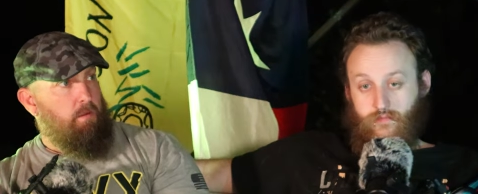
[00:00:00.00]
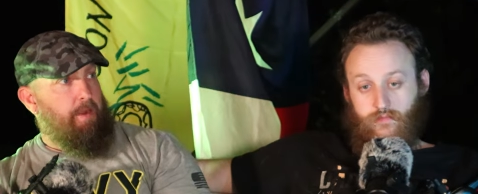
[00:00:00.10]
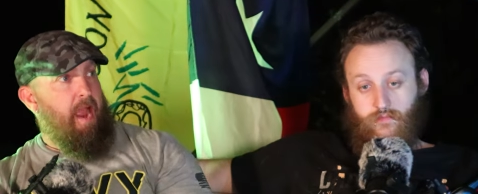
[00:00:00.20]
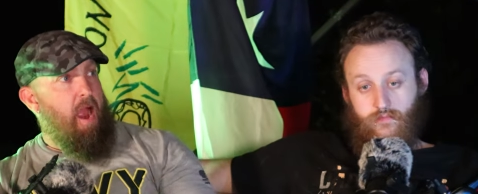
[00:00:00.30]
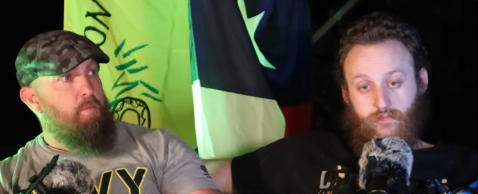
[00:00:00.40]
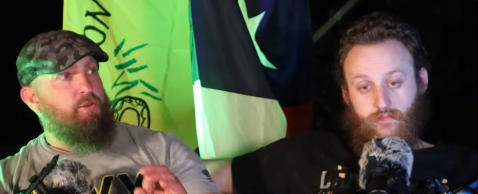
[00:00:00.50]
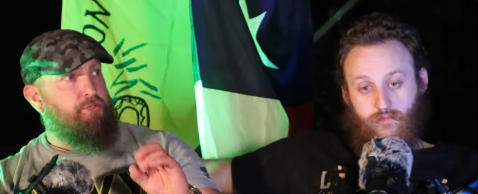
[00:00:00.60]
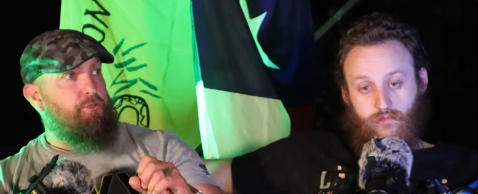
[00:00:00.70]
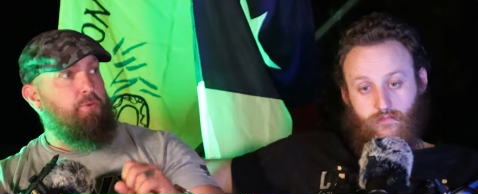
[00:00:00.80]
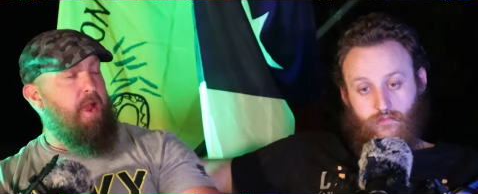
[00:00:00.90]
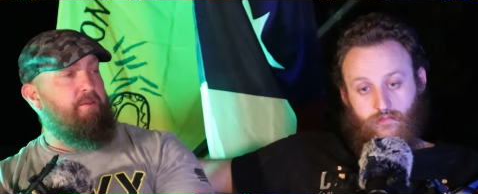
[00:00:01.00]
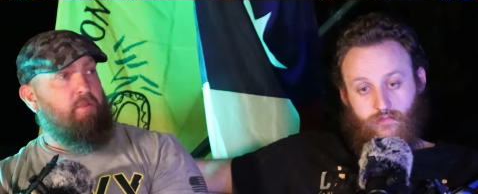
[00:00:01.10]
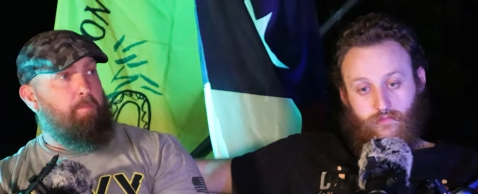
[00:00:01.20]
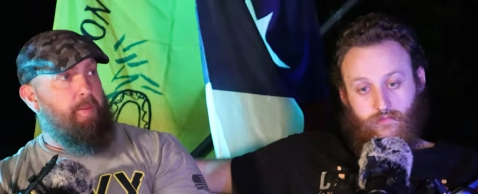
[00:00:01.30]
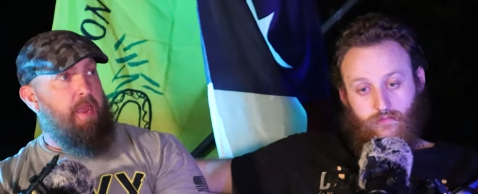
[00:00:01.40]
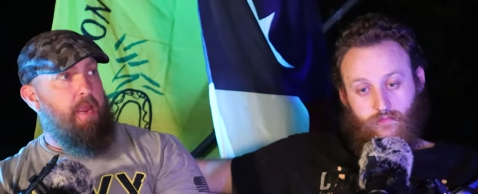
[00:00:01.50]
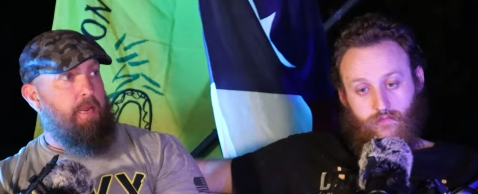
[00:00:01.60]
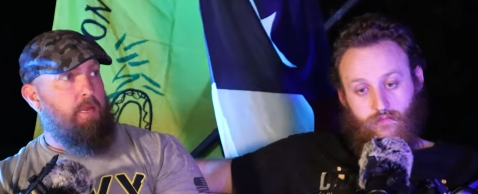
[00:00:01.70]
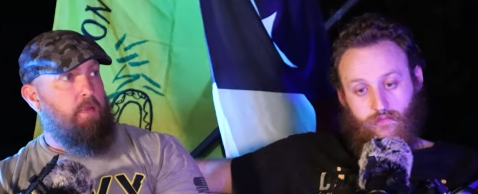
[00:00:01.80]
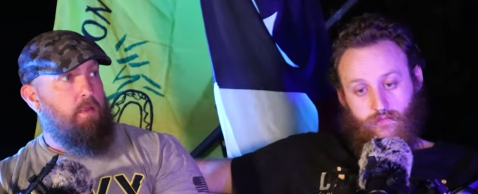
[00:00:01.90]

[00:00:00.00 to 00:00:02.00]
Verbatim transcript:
Speaker 1: Like, how much do you have to pay